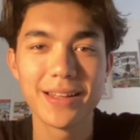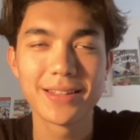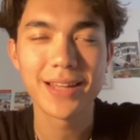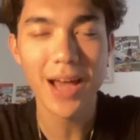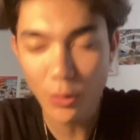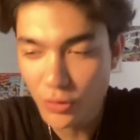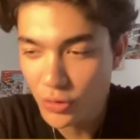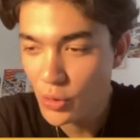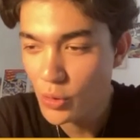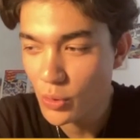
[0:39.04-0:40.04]
Tao
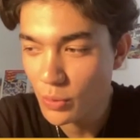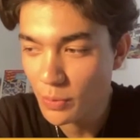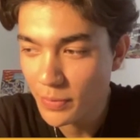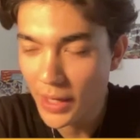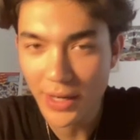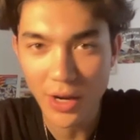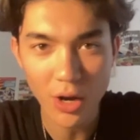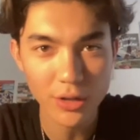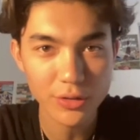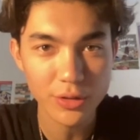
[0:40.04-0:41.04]
Su in
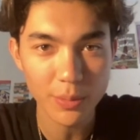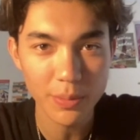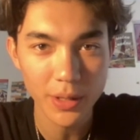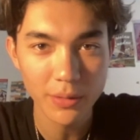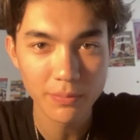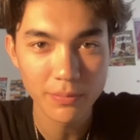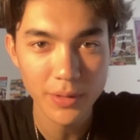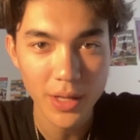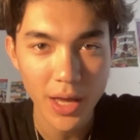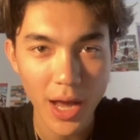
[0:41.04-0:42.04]
Heartstopper,
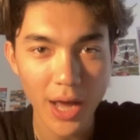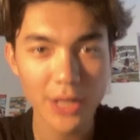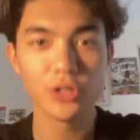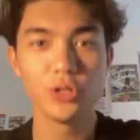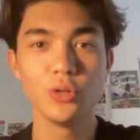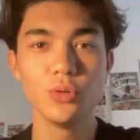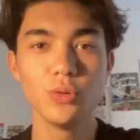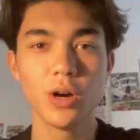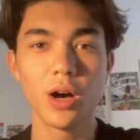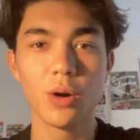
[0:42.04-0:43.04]
and
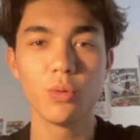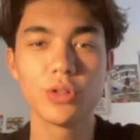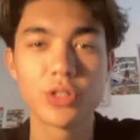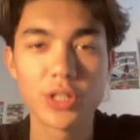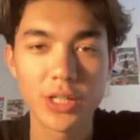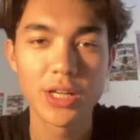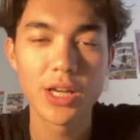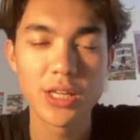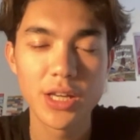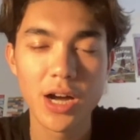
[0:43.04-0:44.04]
you are watching
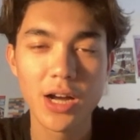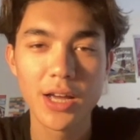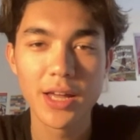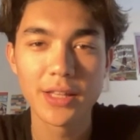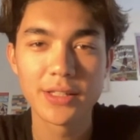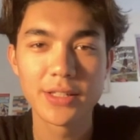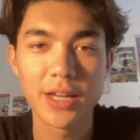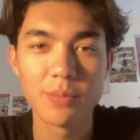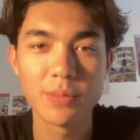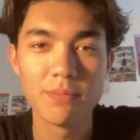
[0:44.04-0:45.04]
Young
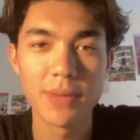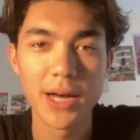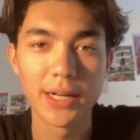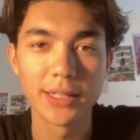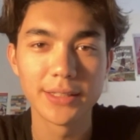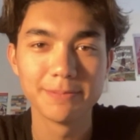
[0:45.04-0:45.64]
Entertainment Mag.